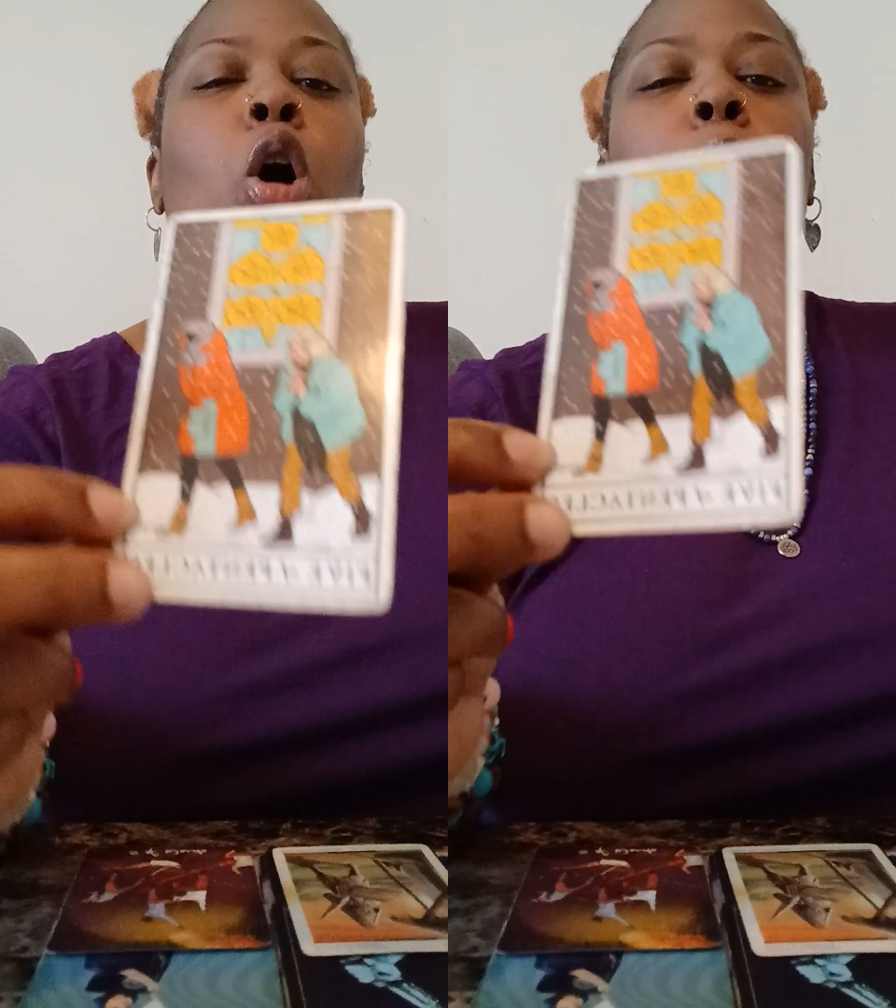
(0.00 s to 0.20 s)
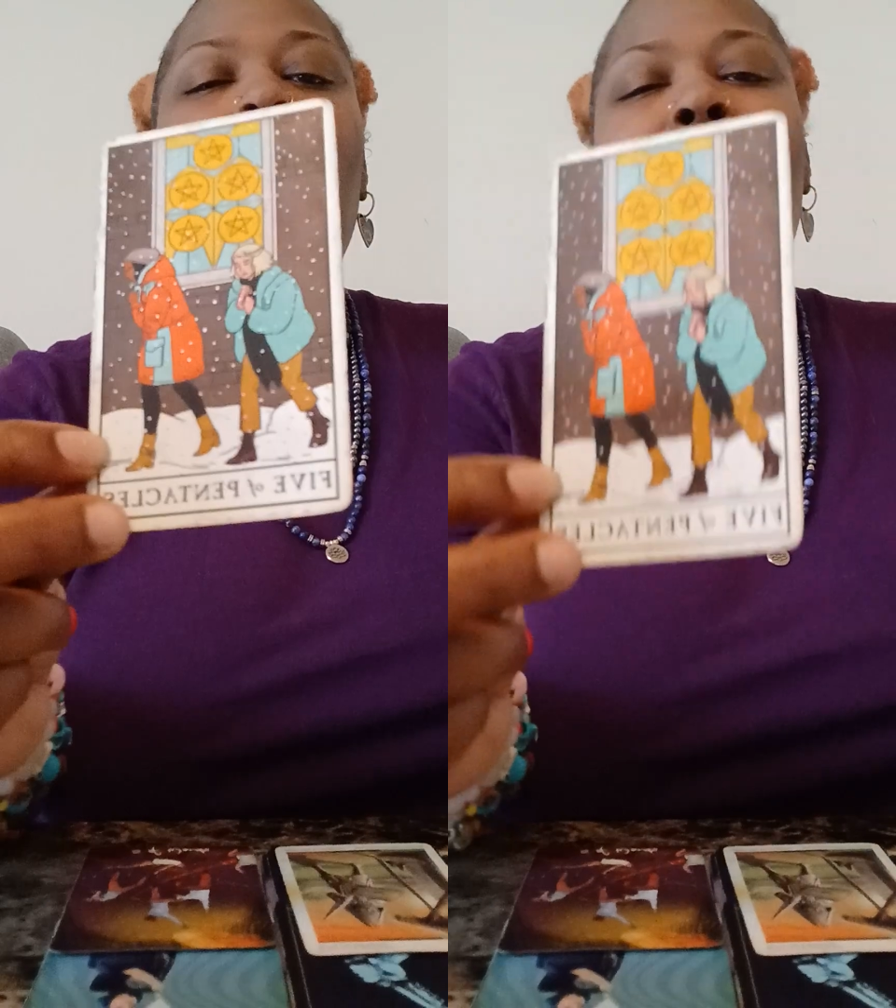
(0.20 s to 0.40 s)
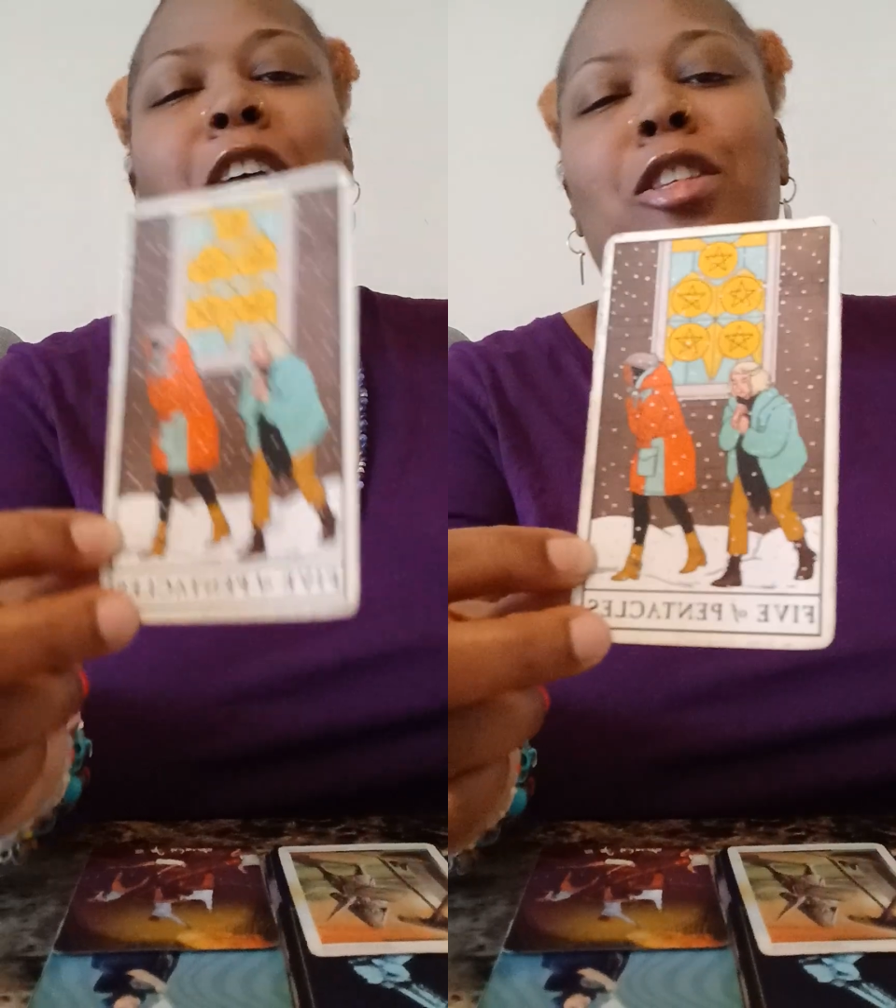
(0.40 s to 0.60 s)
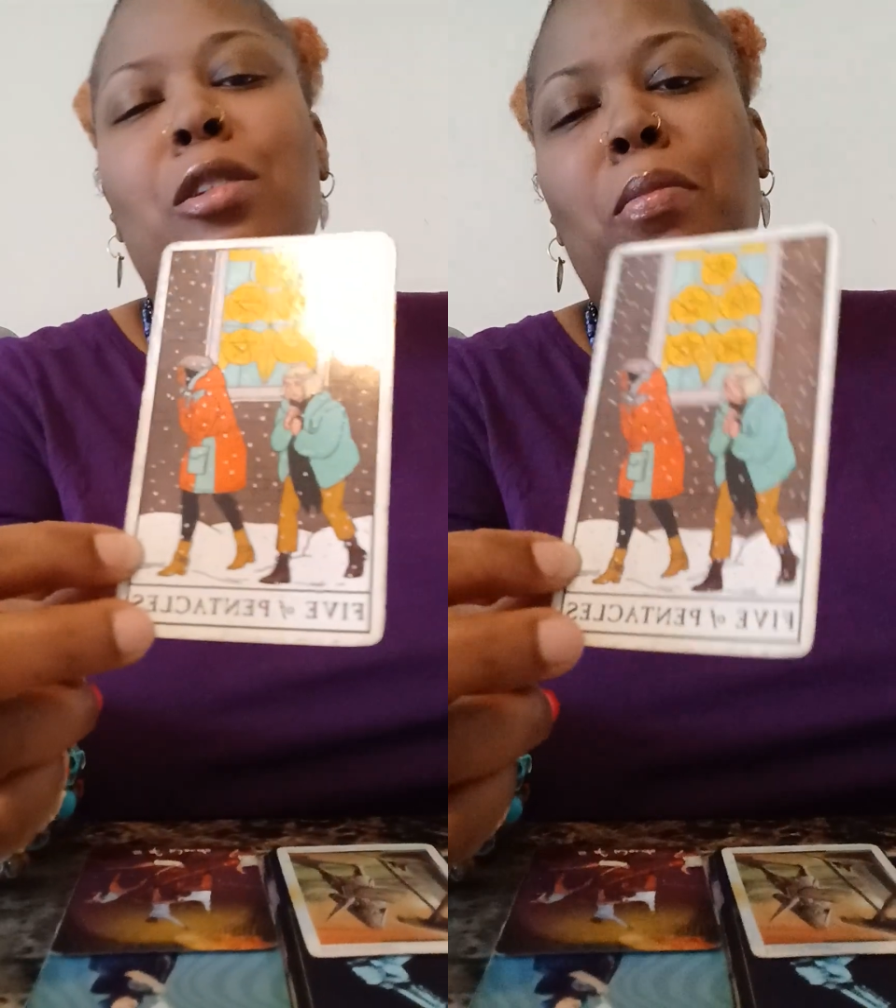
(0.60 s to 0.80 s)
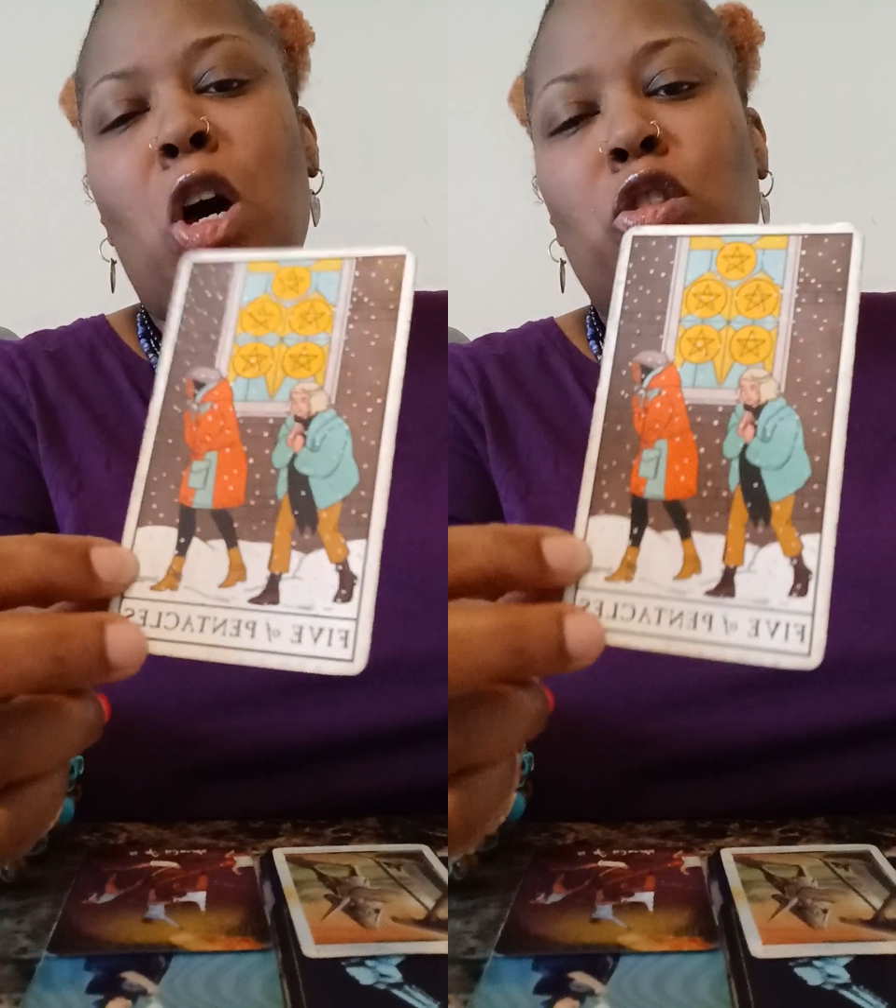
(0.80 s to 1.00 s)
Why is
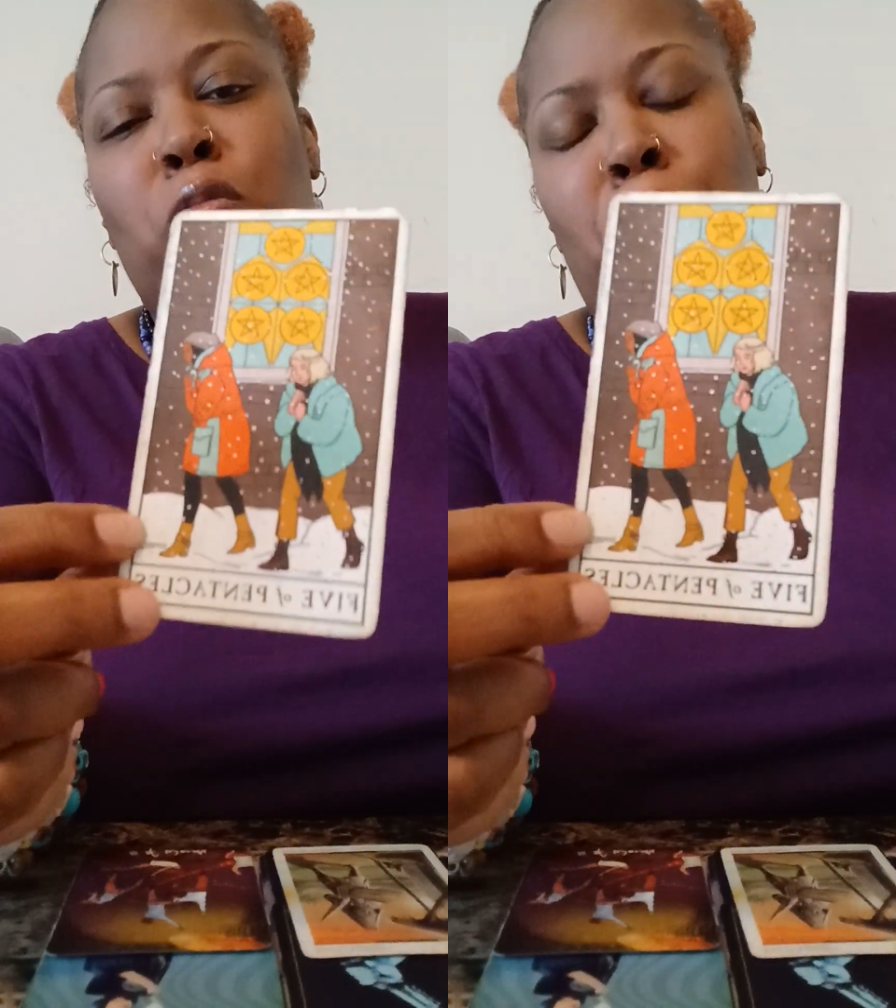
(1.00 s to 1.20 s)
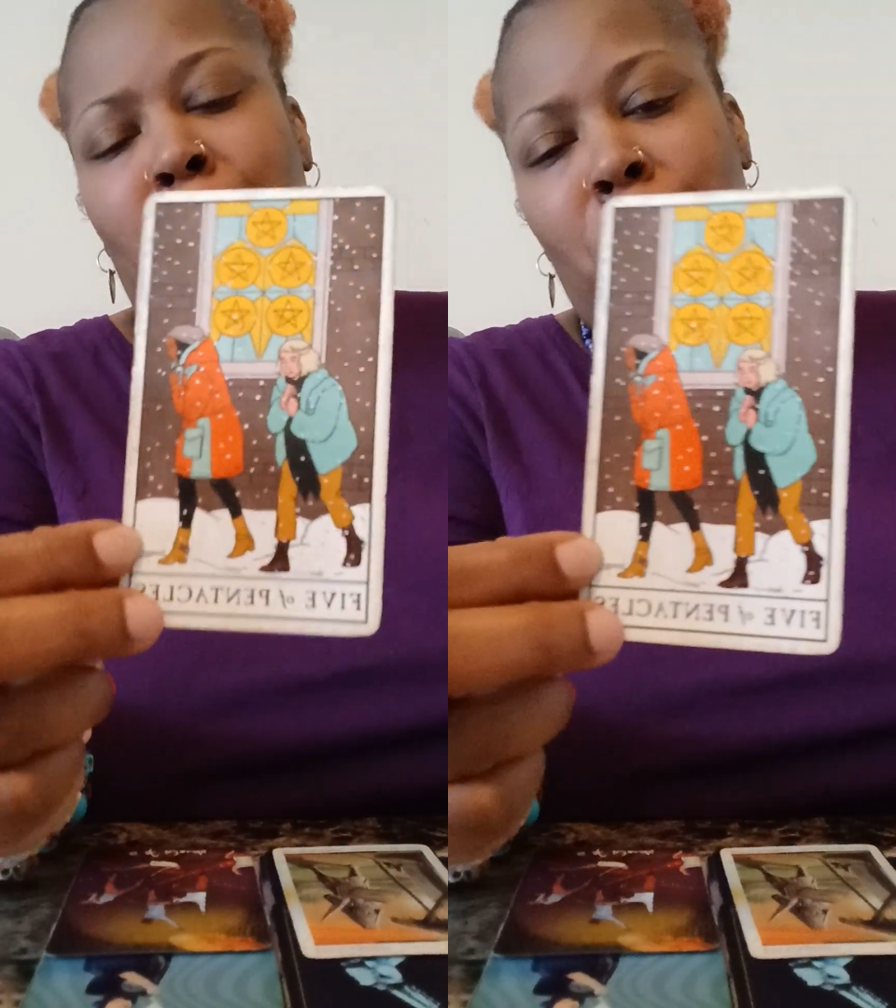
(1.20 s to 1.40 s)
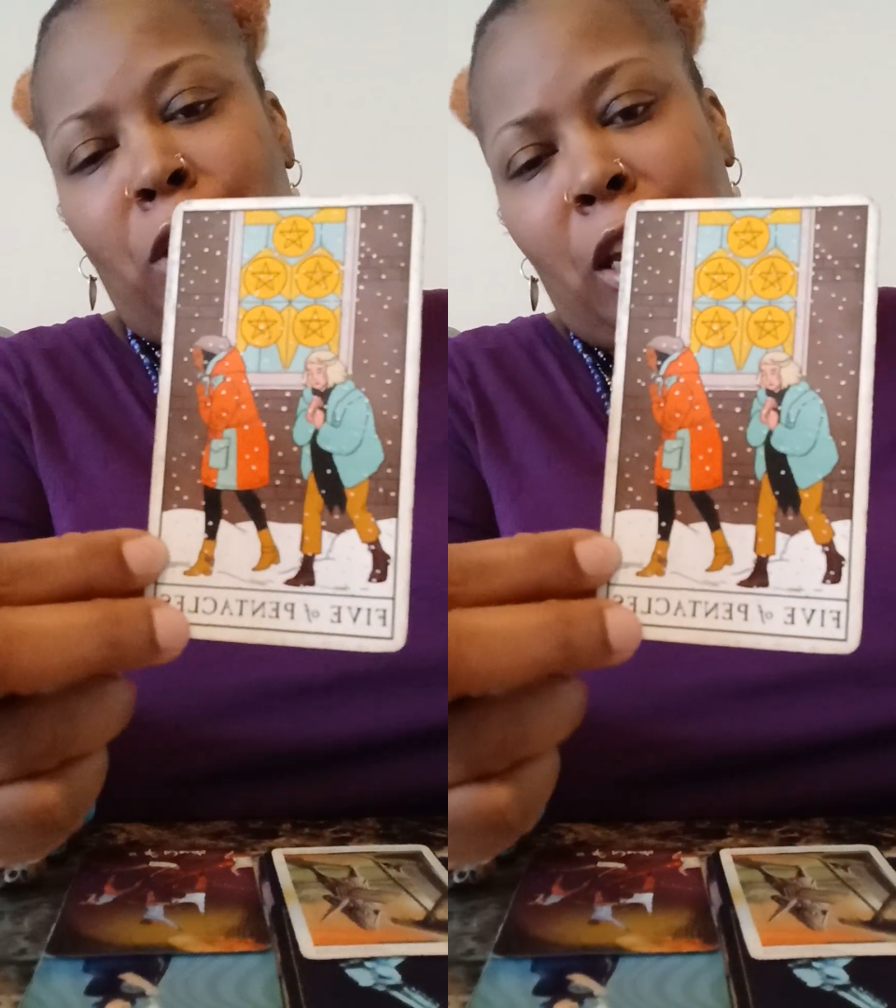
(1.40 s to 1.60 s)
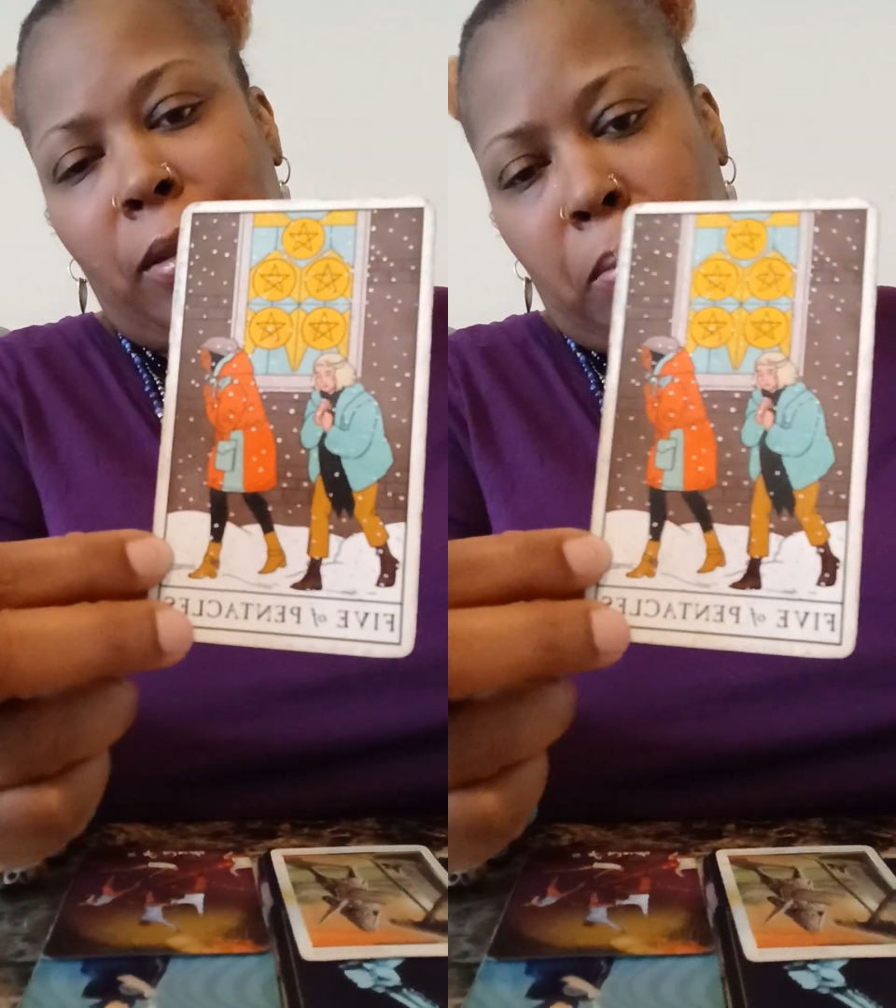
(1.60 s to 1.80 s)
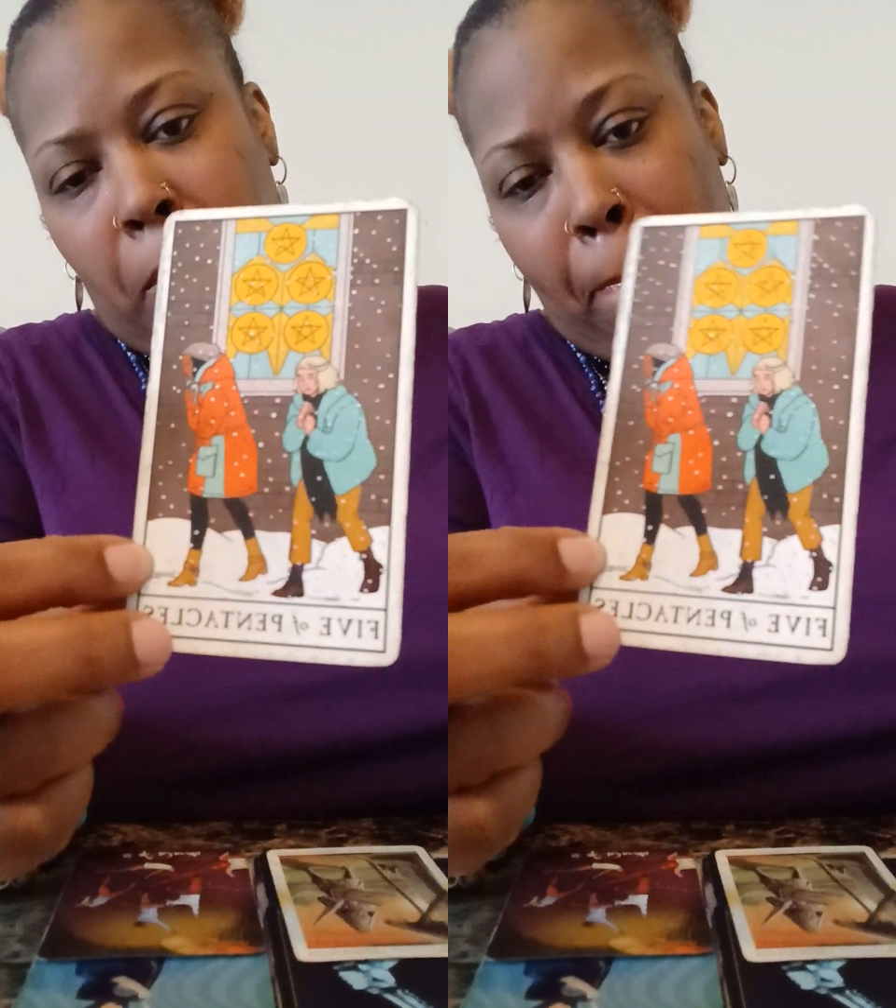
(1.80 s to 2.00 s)
the most brilliant,